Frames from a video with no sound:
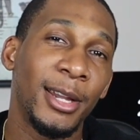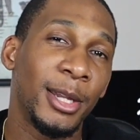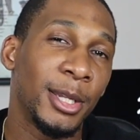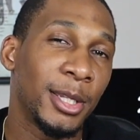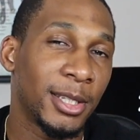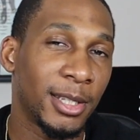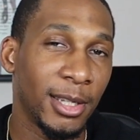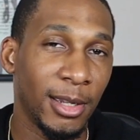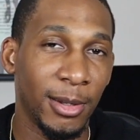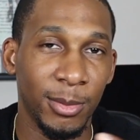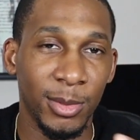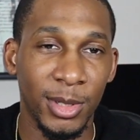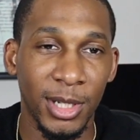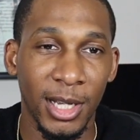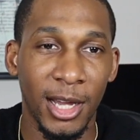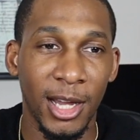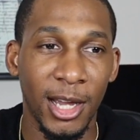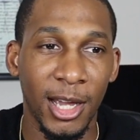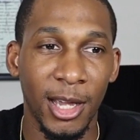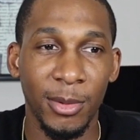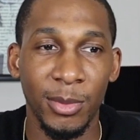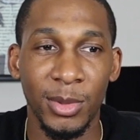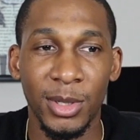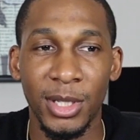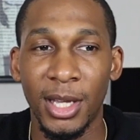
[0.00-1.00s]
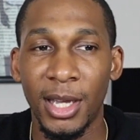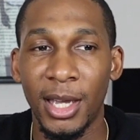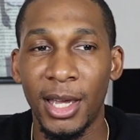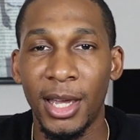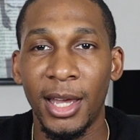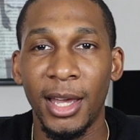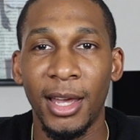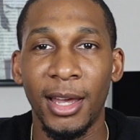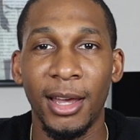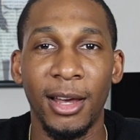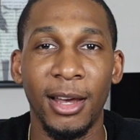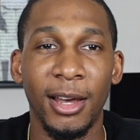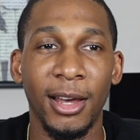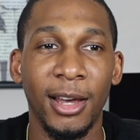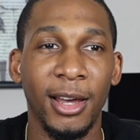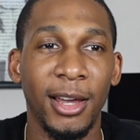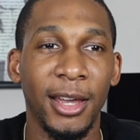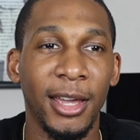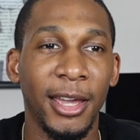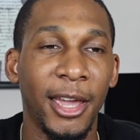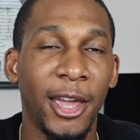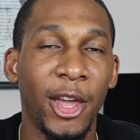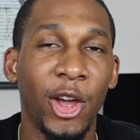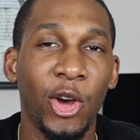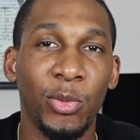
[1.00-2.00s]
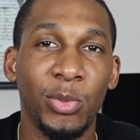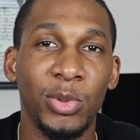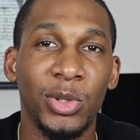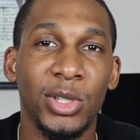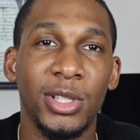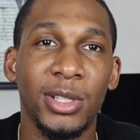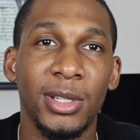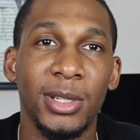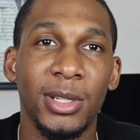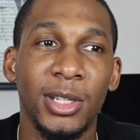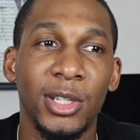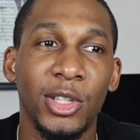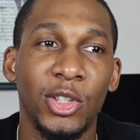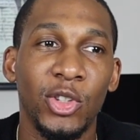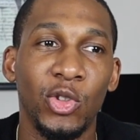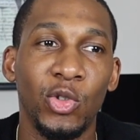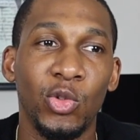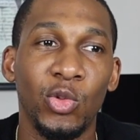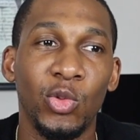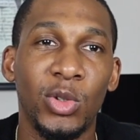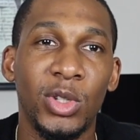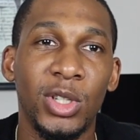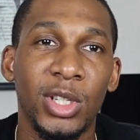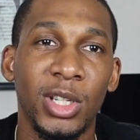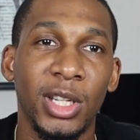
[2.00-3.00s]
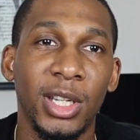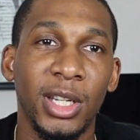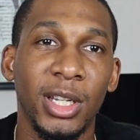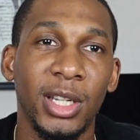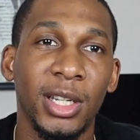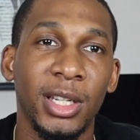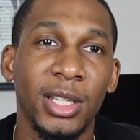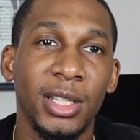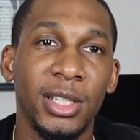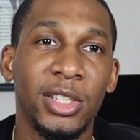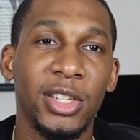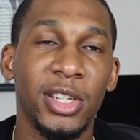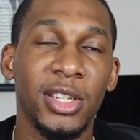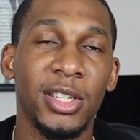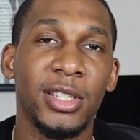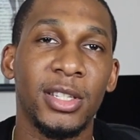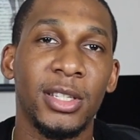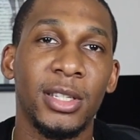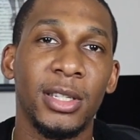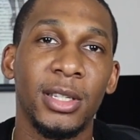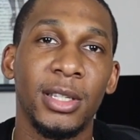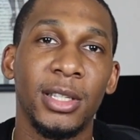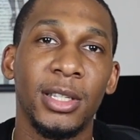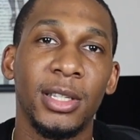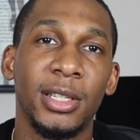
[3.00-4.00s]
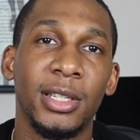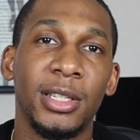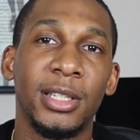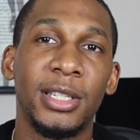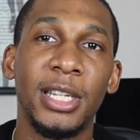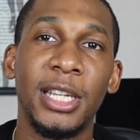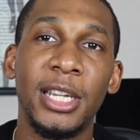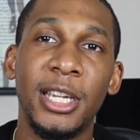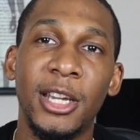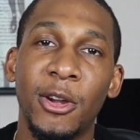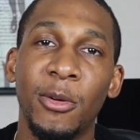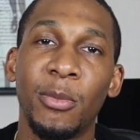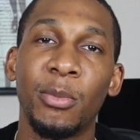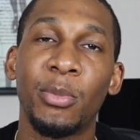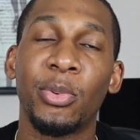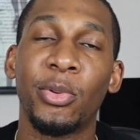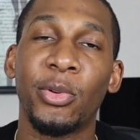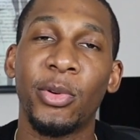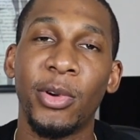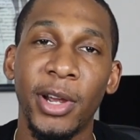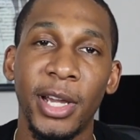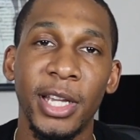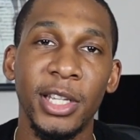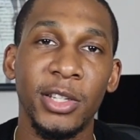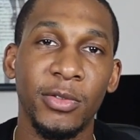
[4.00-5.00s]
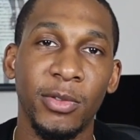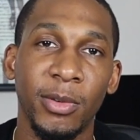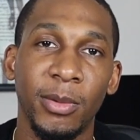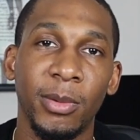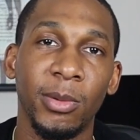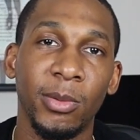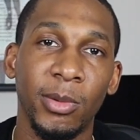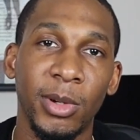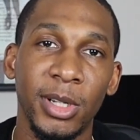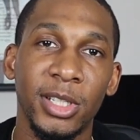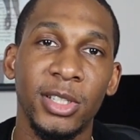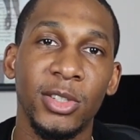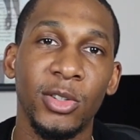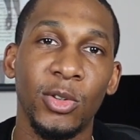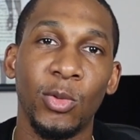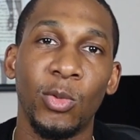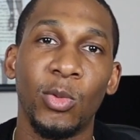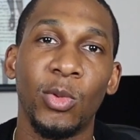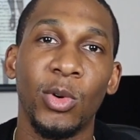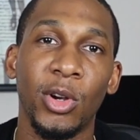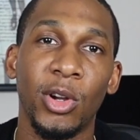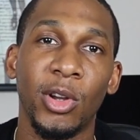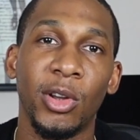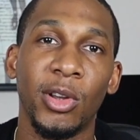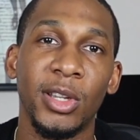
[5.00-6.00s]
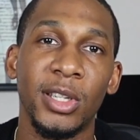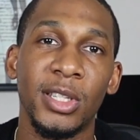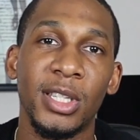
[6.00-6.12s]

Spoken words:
Sometimes it helps you to just decompress from the rest of the world.